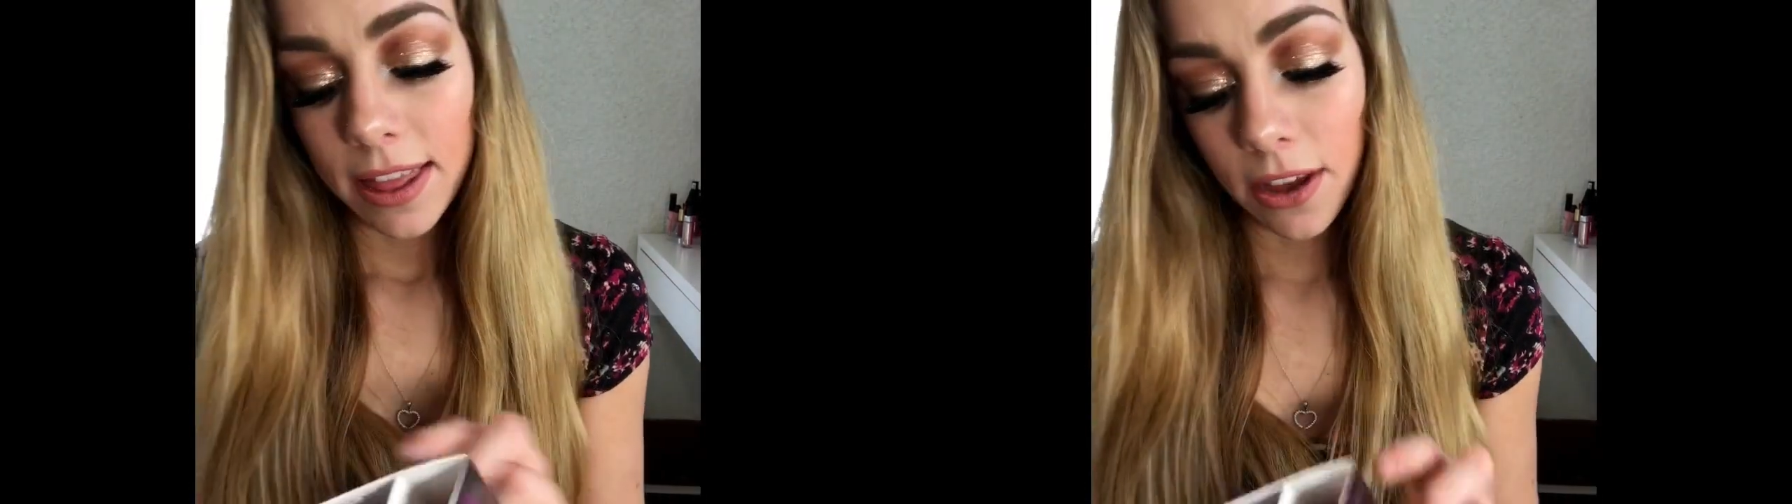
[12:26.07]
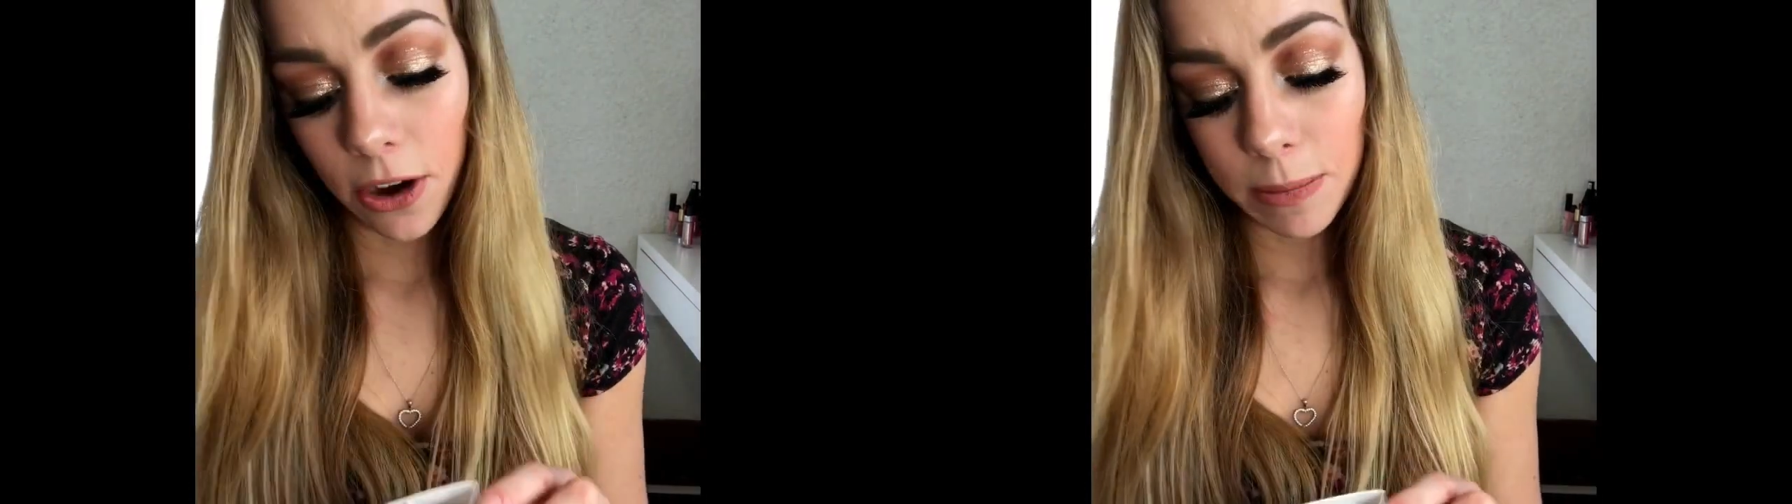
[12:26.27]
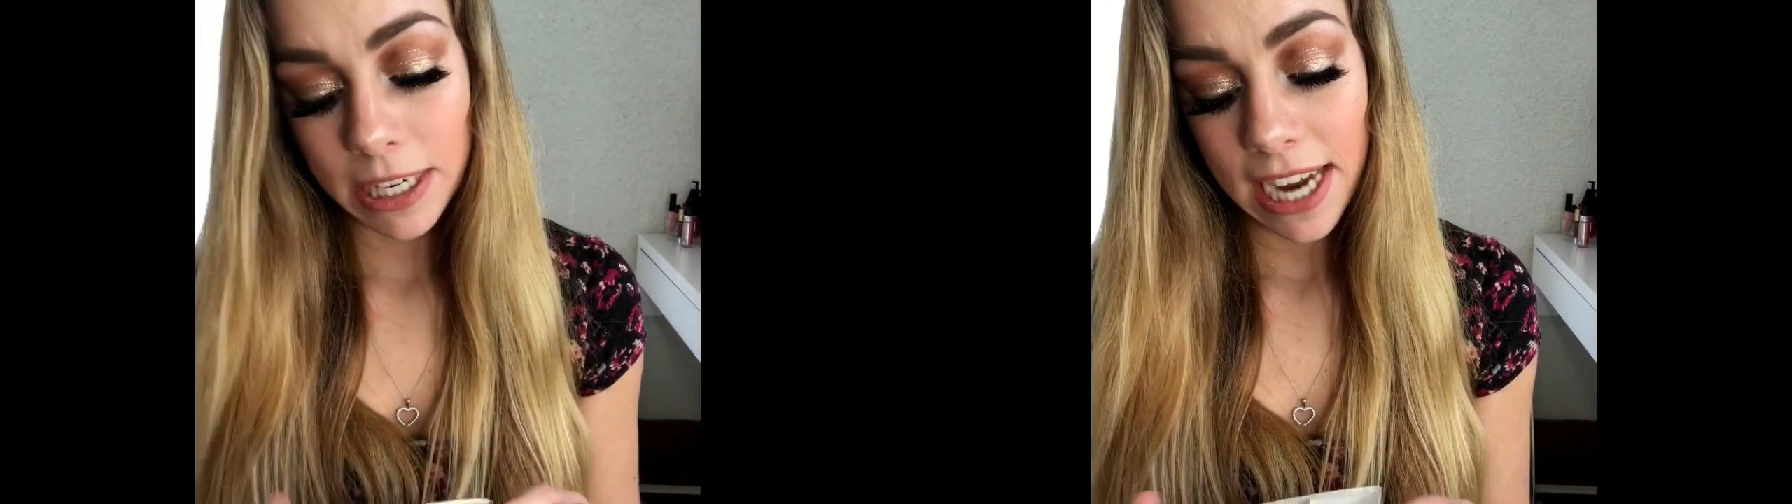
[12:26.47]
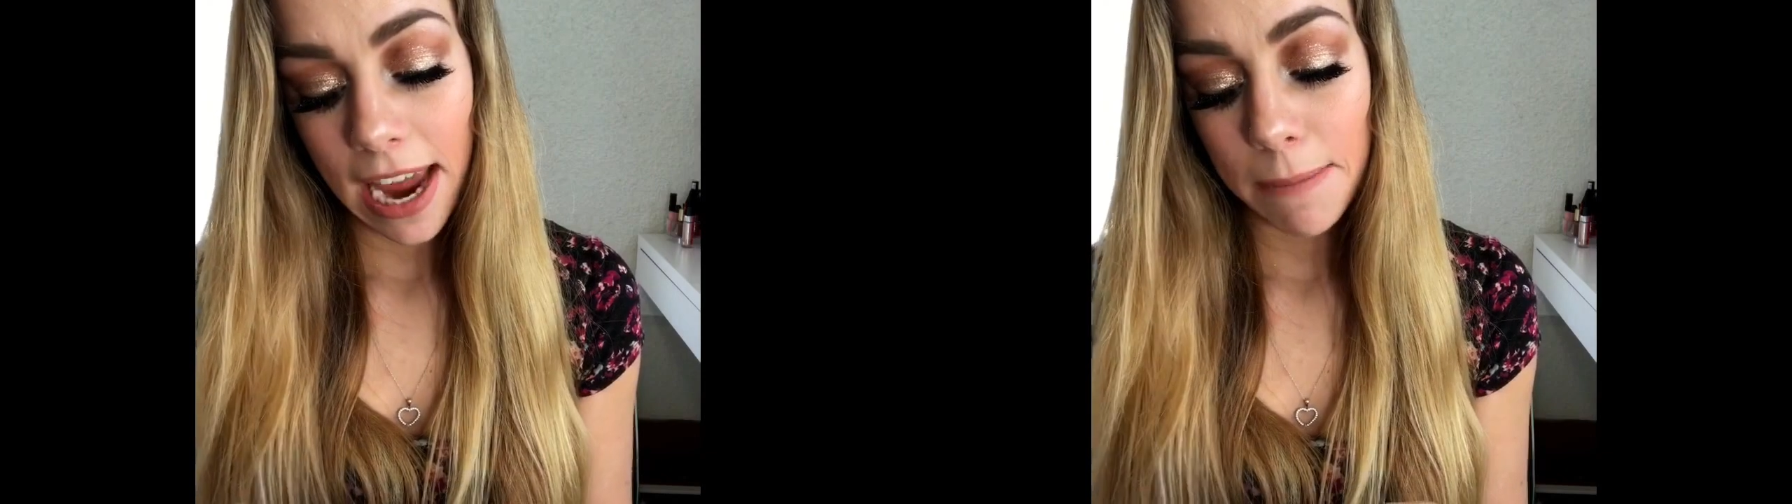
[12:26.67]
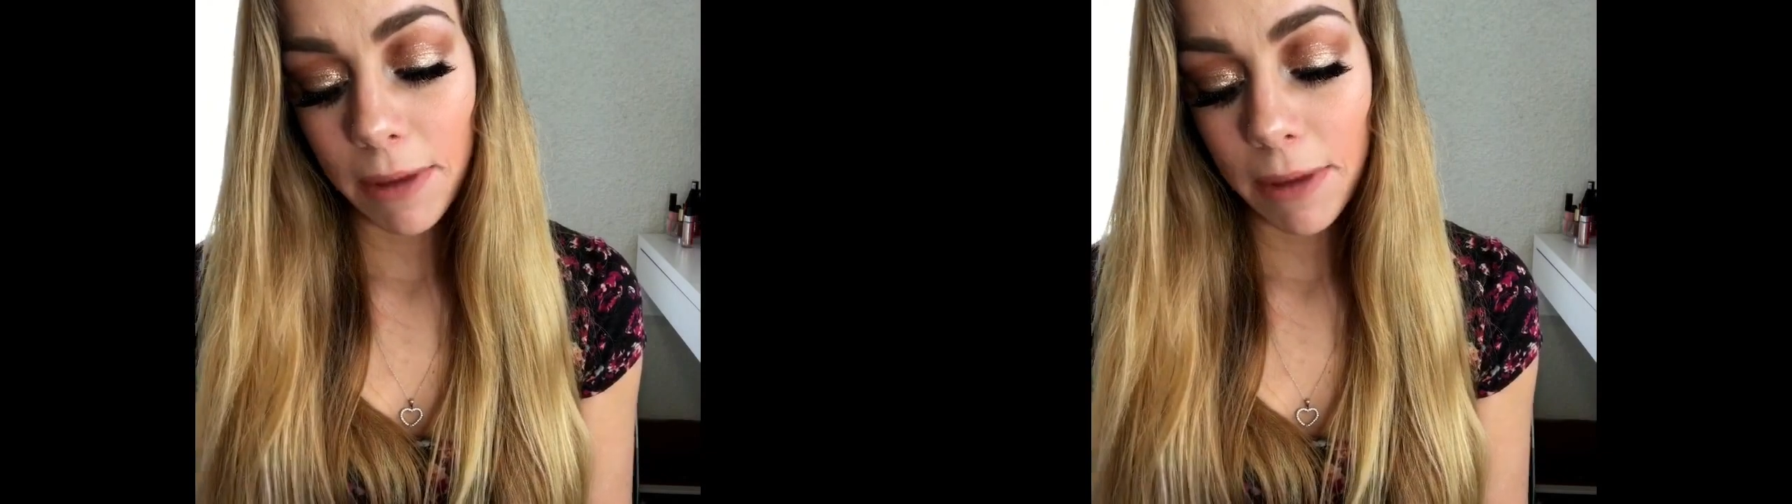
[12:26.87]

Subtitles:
the Urban Decay